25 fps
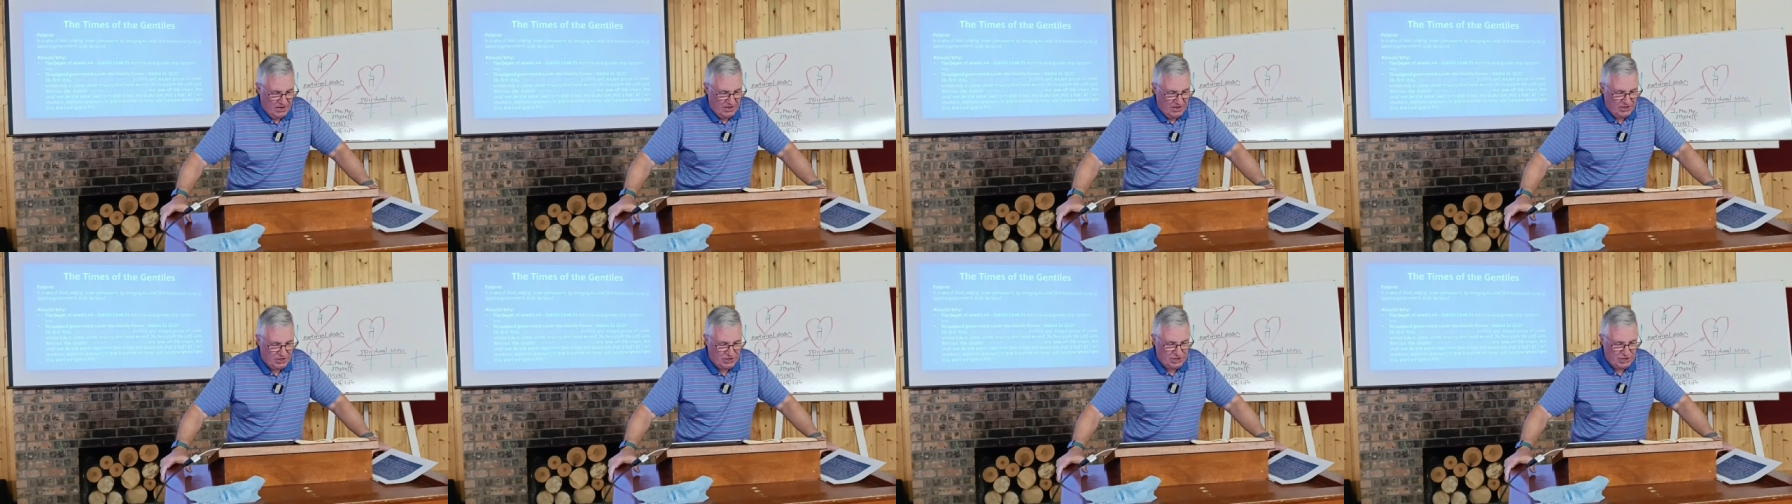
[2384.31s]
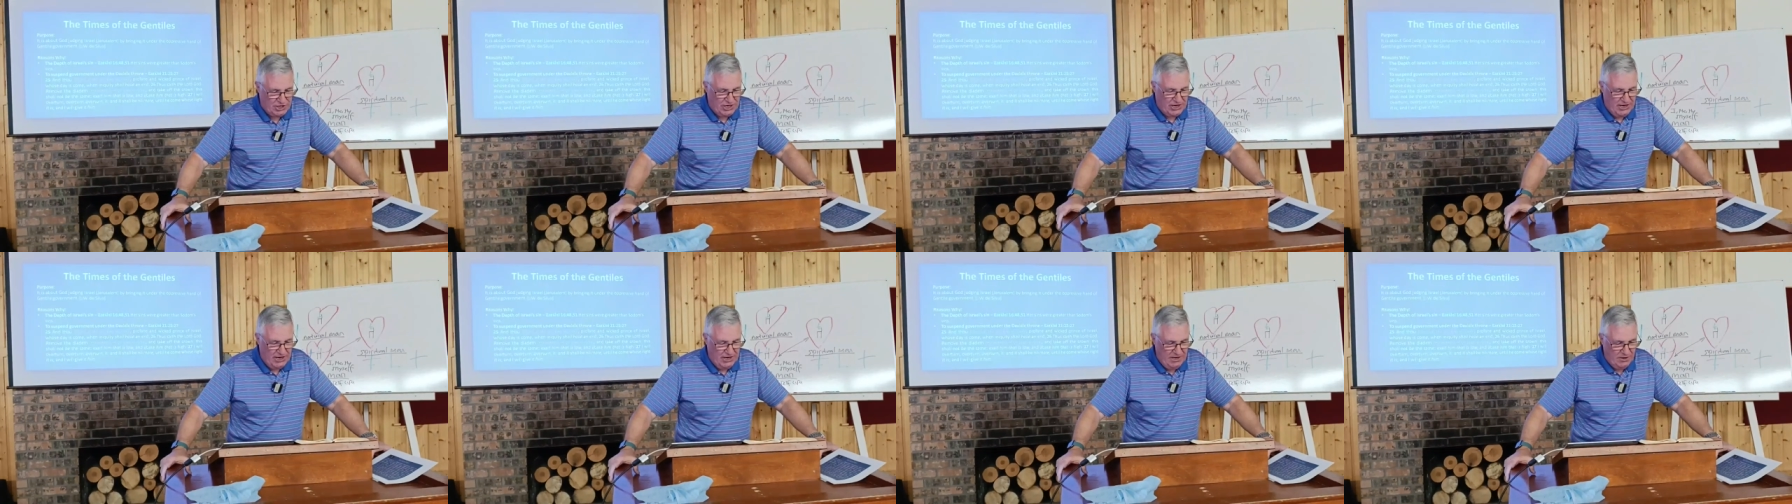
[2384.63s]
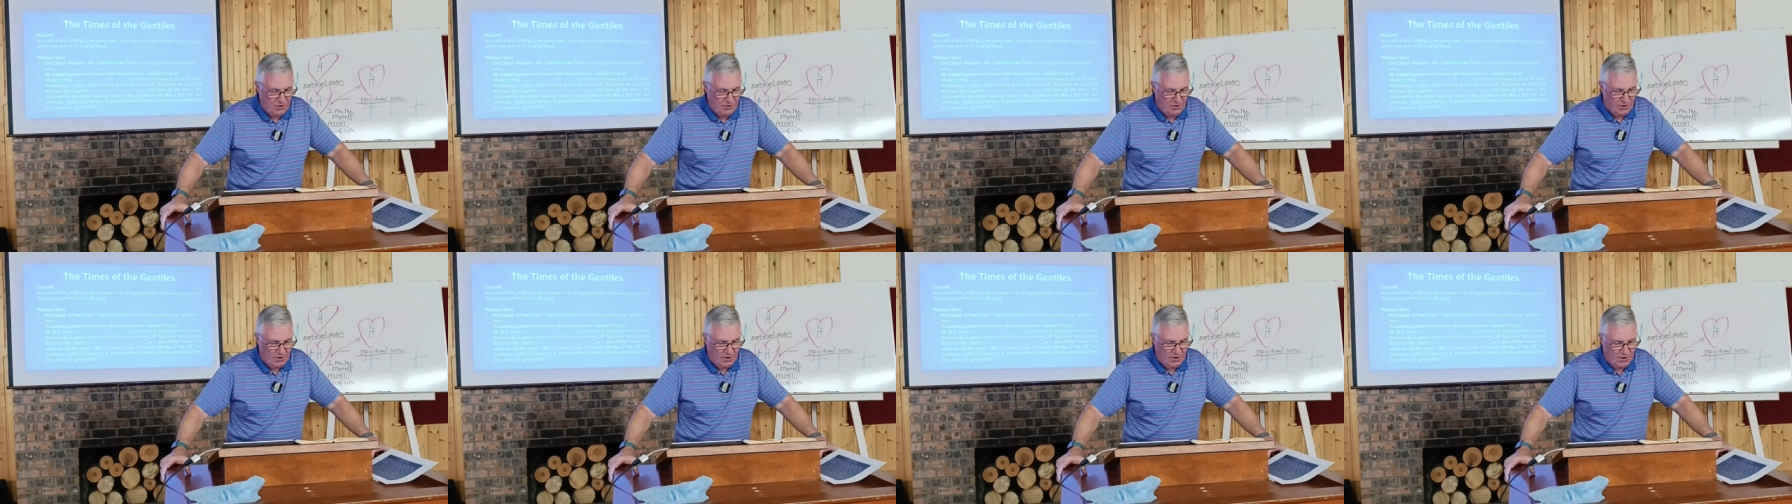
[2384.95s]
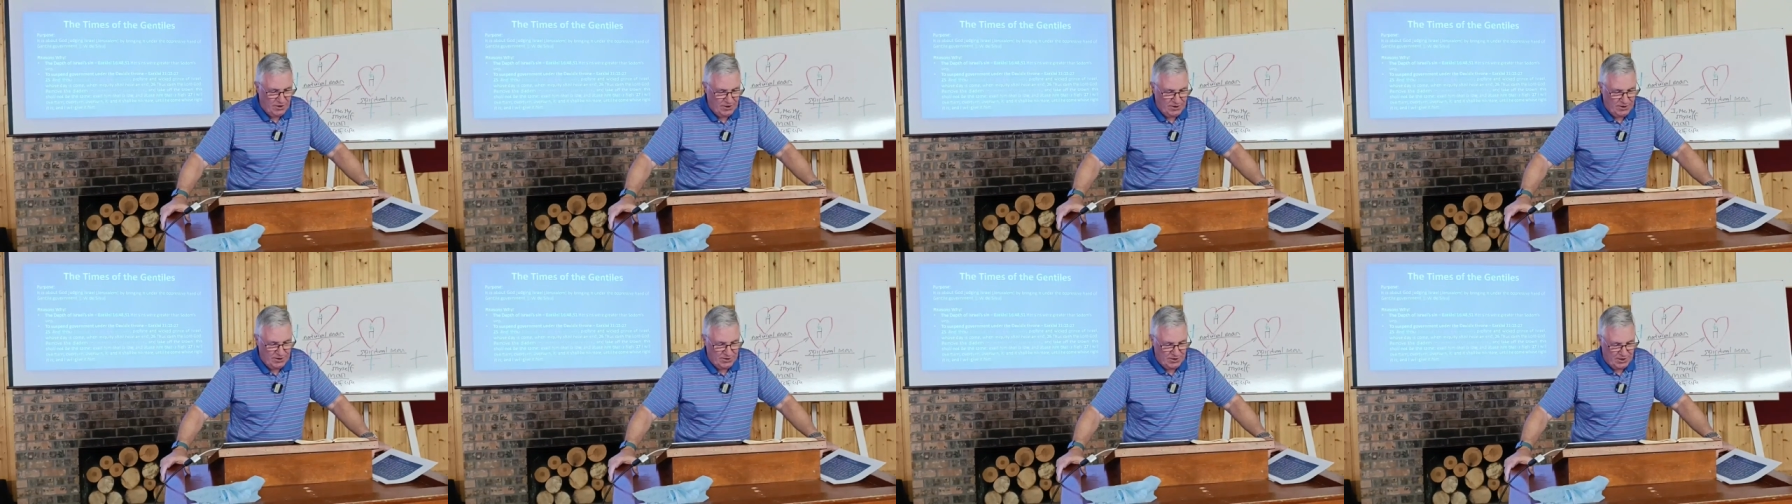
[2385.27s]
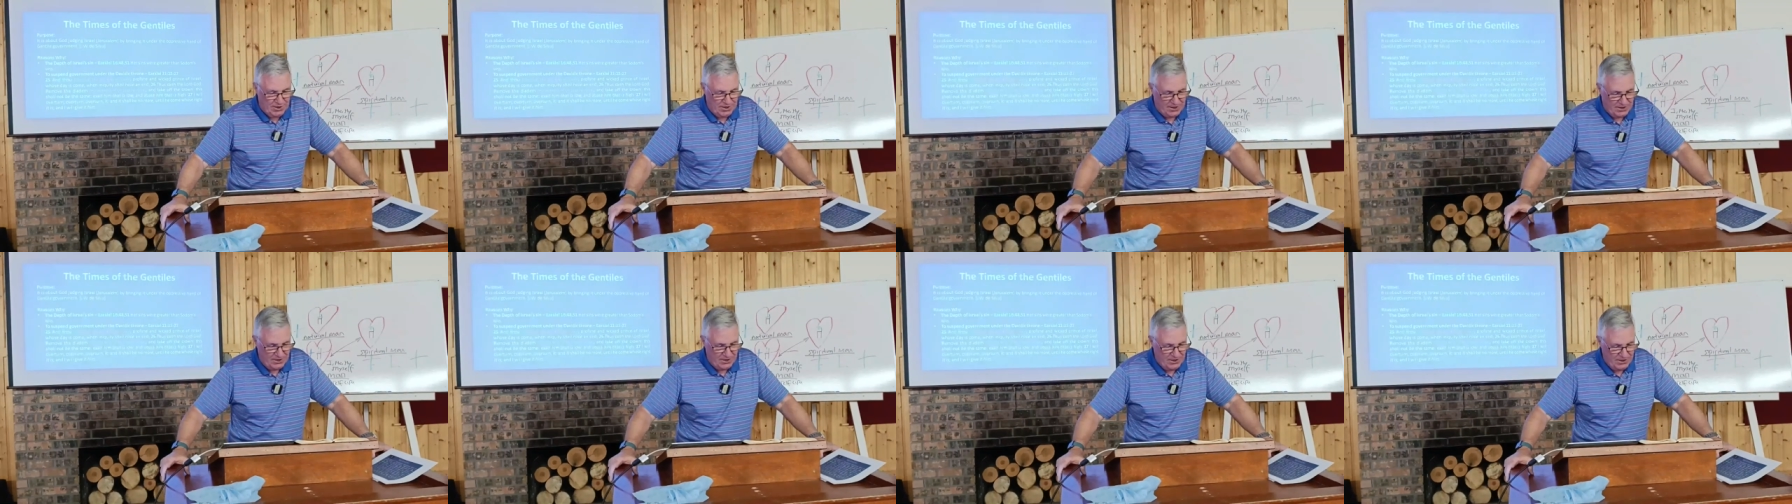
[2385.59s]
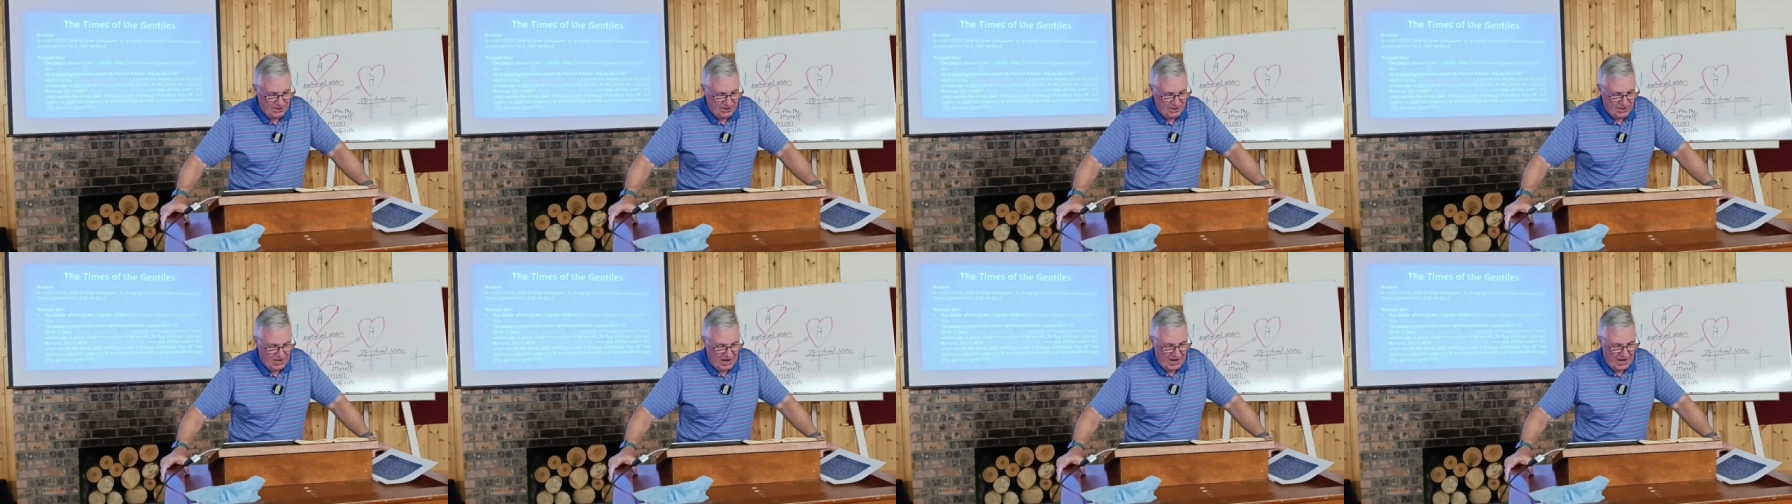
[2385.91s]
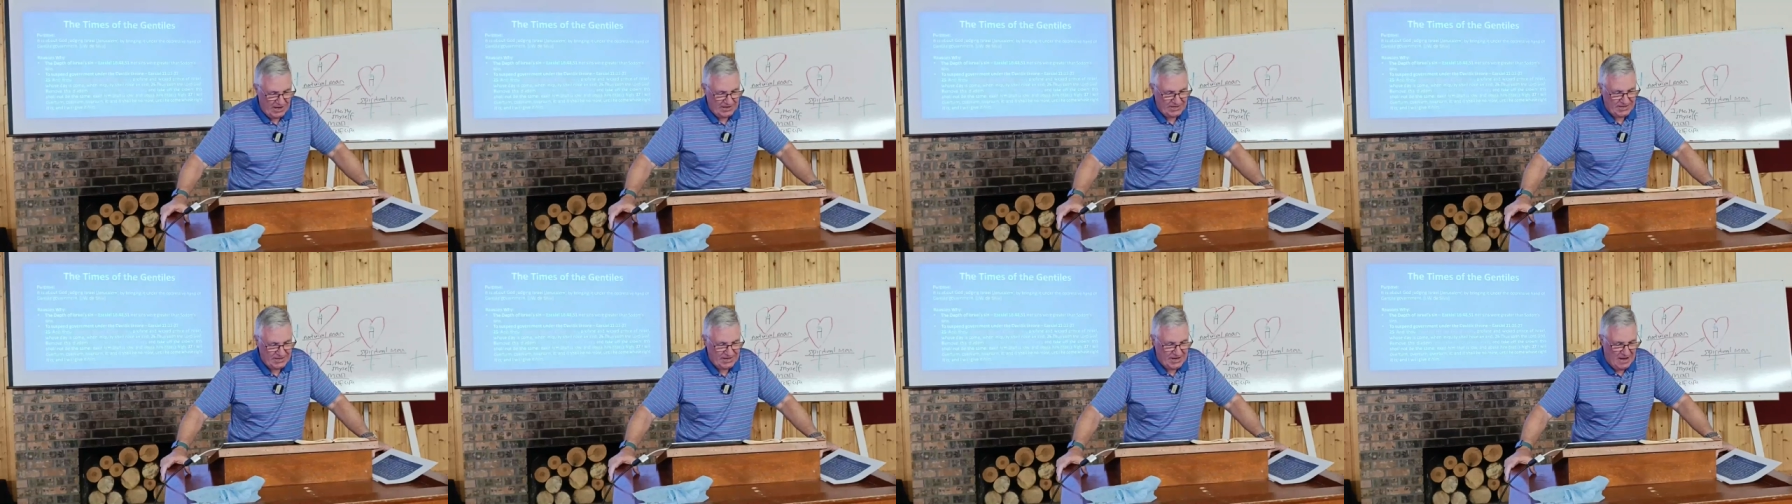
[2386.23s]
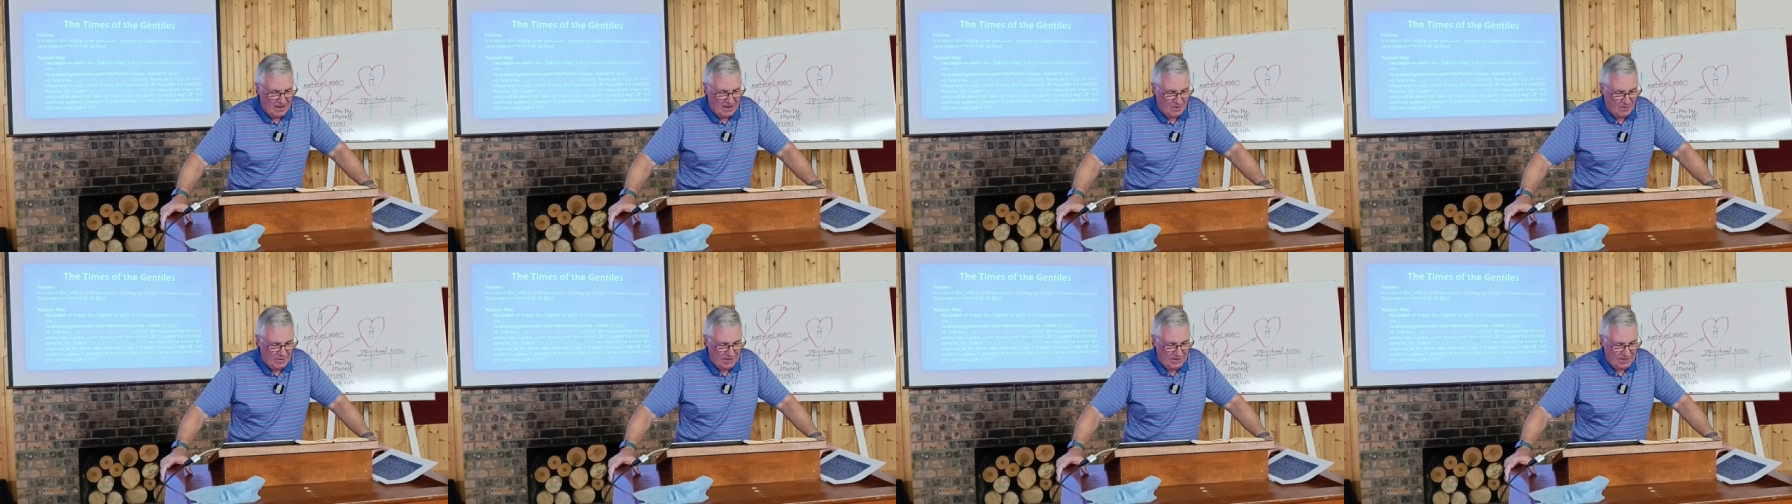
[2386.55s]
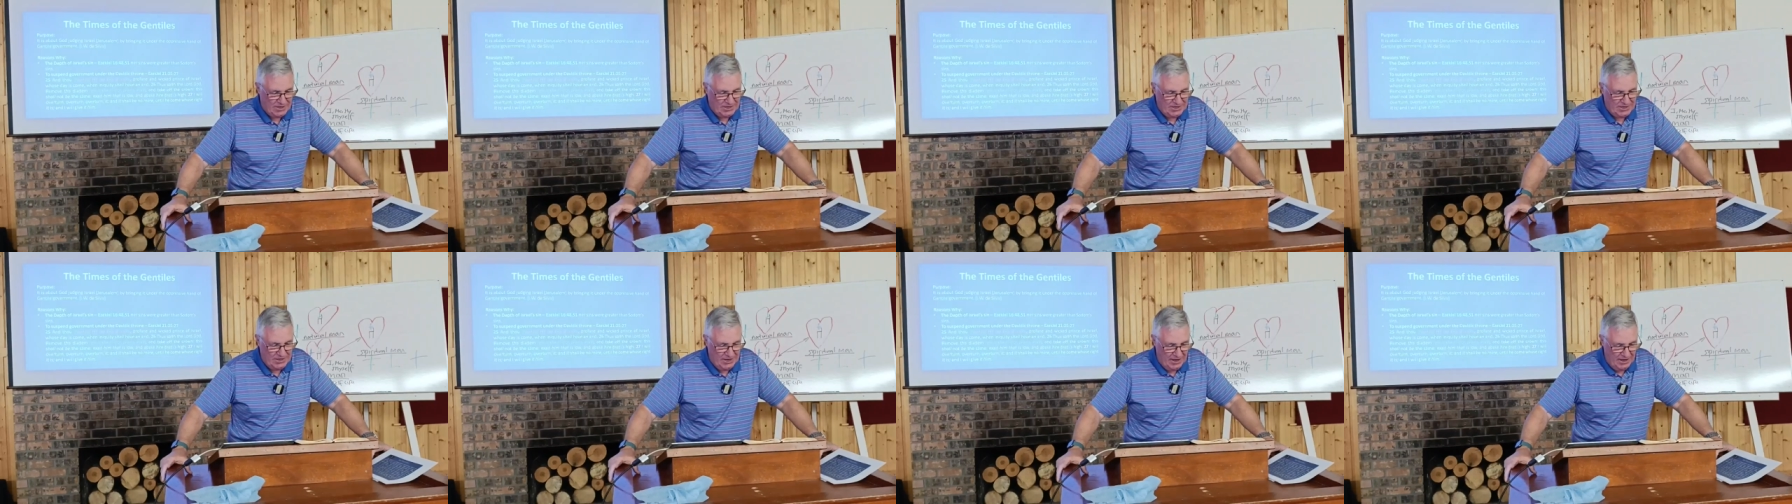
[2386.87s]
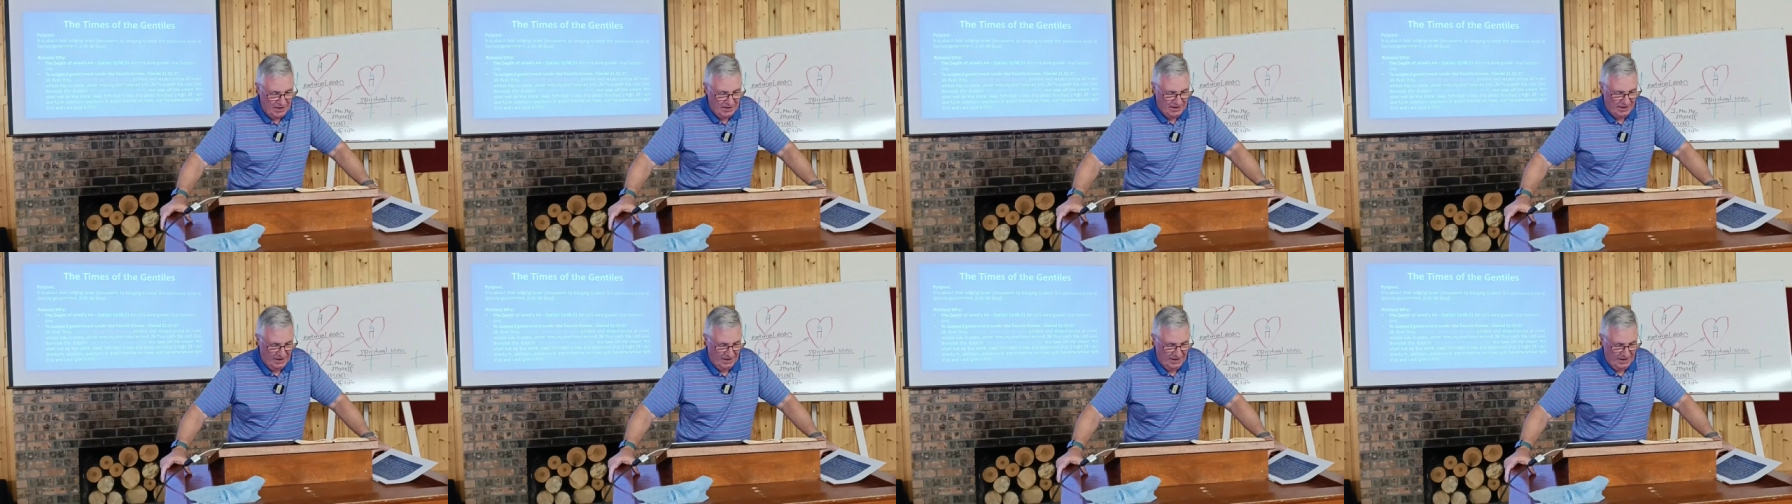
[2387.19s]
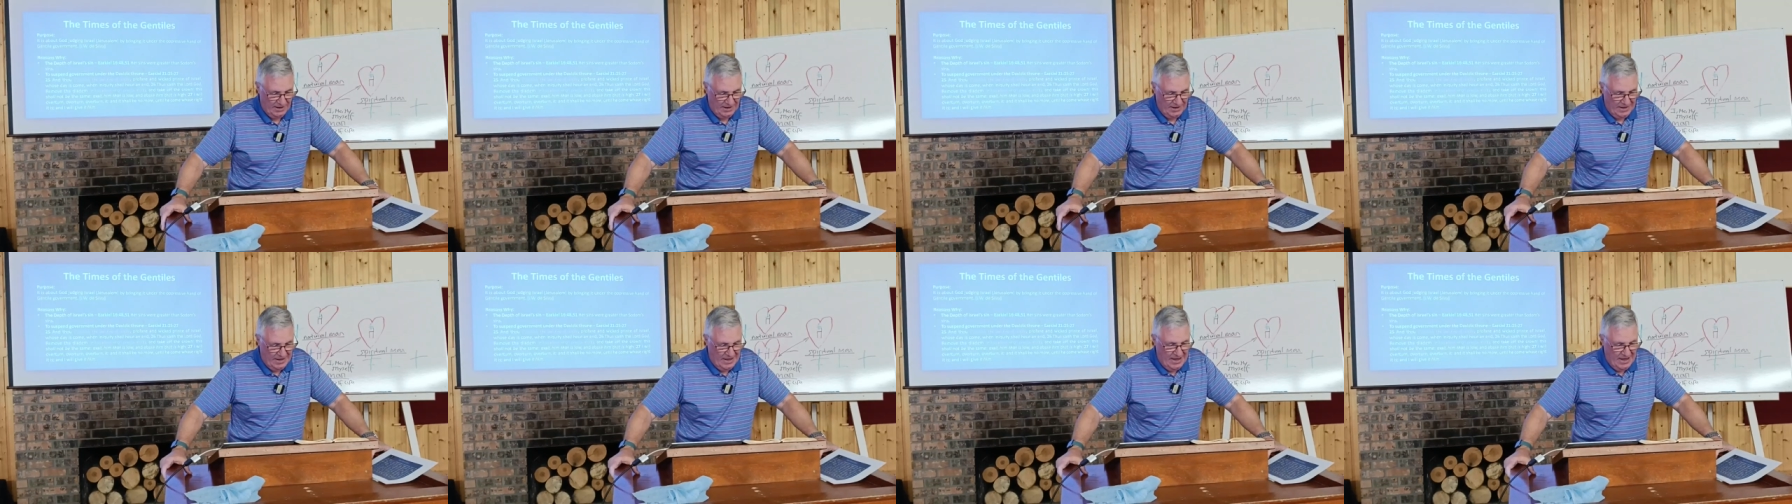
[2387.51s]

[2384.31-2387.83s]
she nor her daughters, as thou hast done,